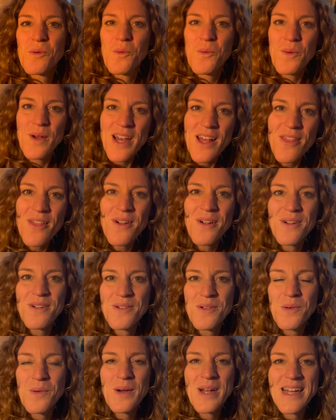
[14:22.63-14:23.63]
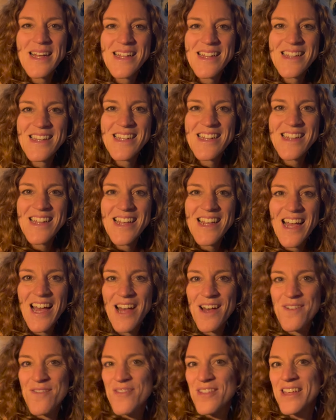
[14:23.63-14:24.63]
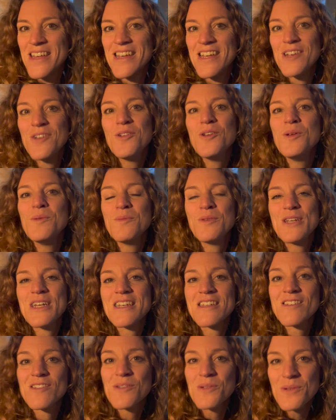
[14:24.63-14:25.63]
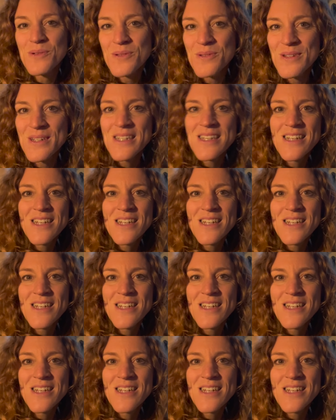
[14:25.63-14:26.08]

weather when they have the illumination.